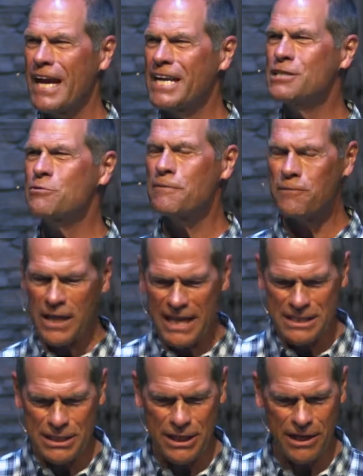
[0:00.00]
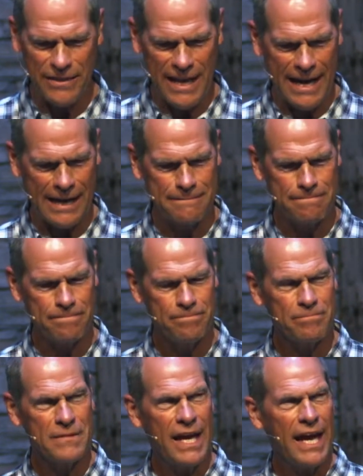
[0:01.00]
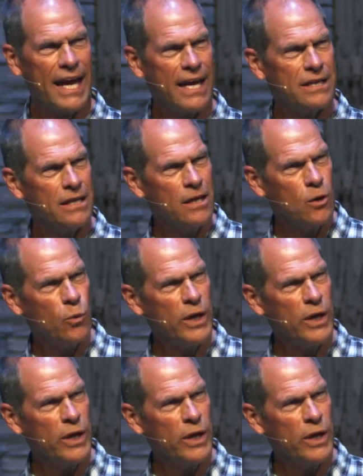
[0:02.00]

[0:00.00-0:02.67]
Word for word: And he's reflecting on that. And